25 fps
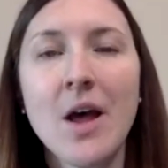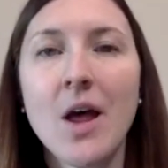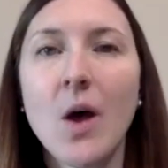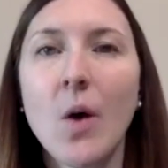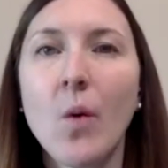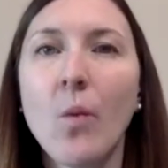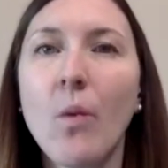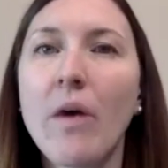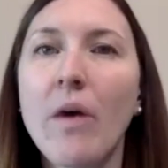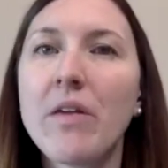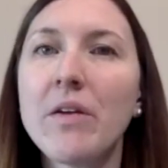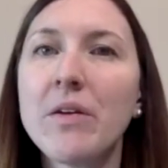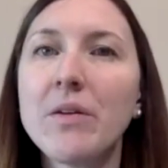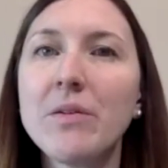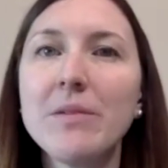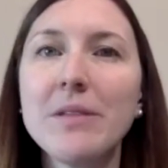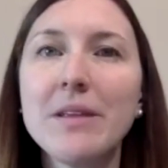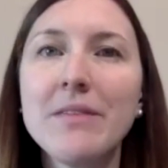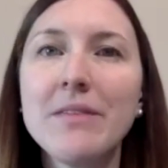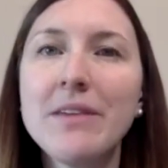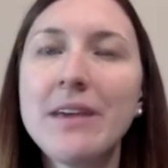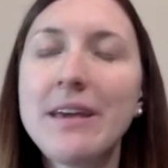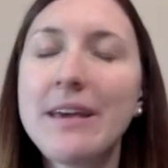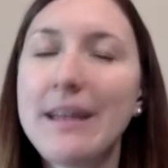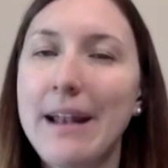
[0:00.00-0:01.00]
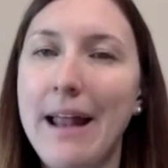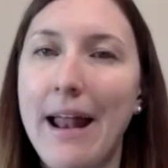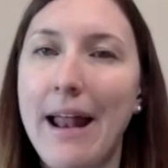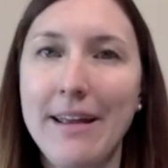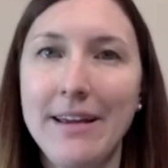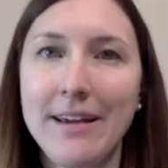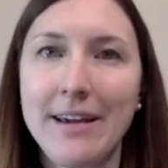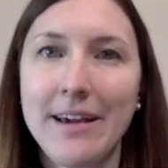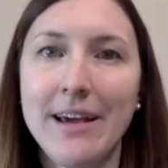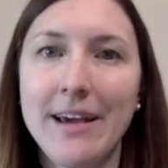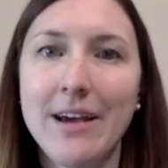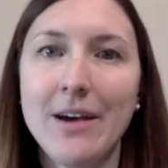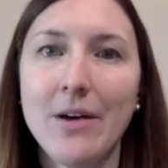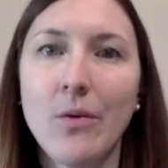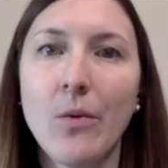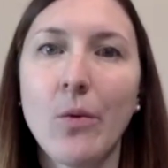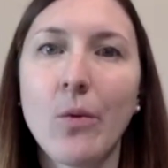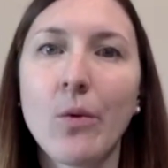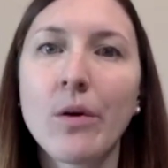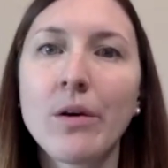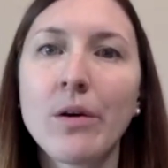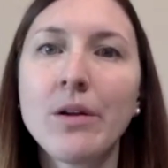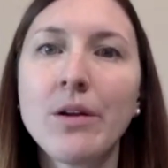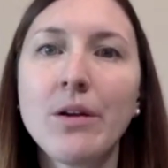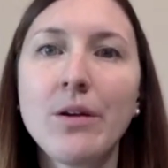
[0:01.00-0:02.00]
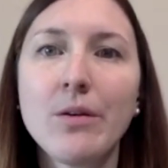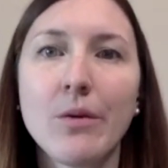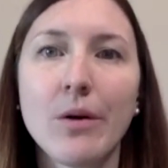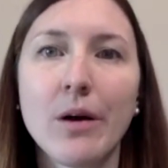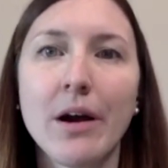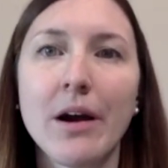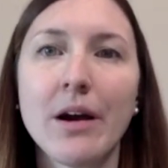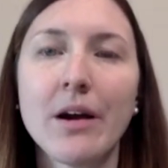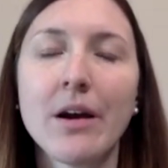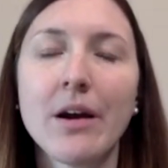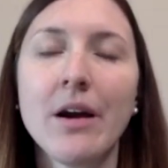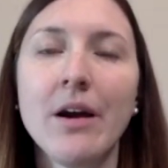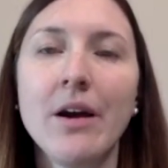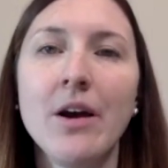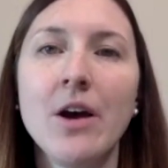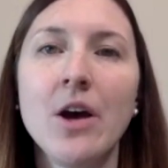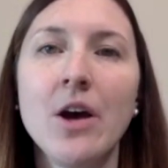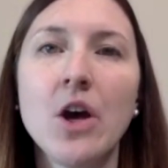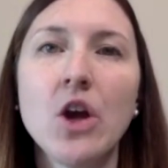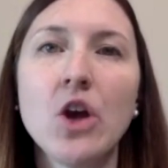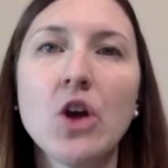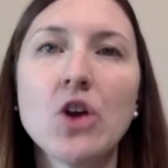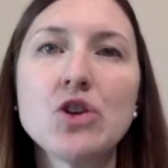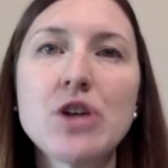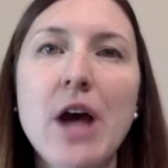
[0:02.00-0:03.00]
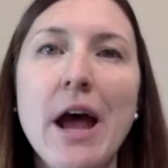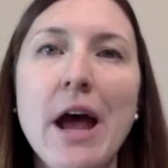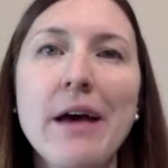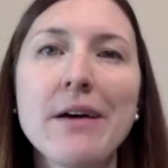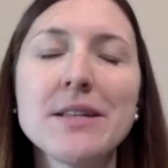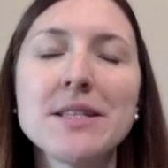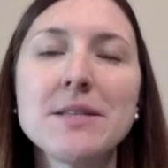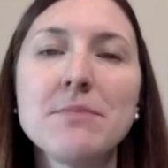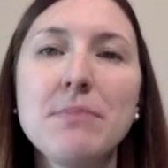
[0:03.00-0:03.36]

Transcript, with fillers: Whether you live in Connecticut or New York, your child's